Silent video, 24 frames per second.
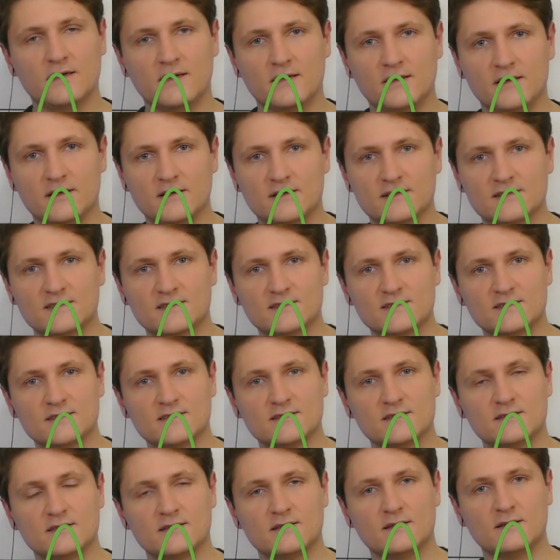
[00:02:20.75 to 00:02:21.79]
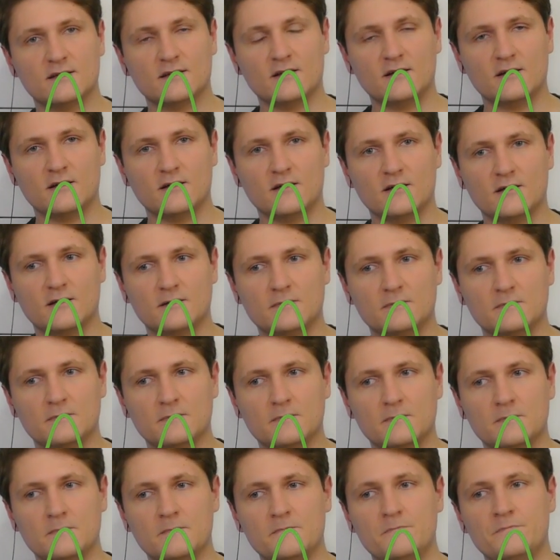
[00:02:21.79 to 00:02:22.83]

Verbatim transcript: is um,